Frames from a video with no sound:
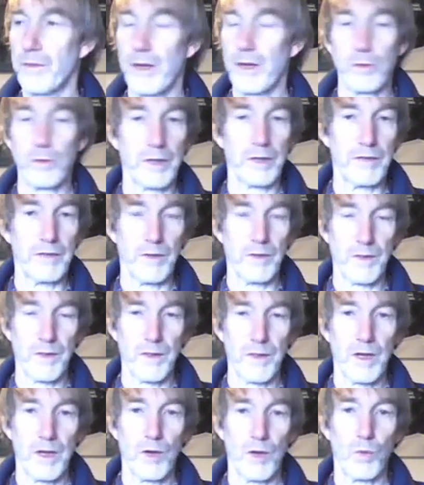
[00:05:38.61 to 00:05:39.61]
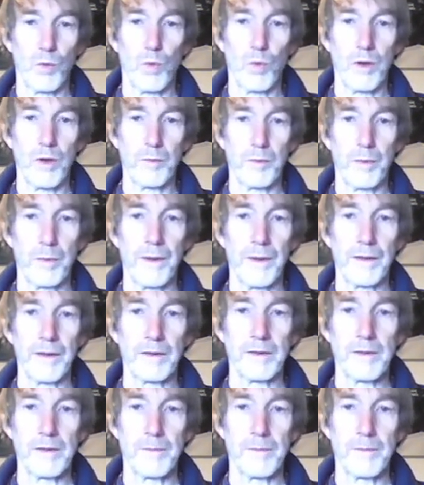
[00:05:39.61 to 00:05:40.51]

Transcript: will give us one pill,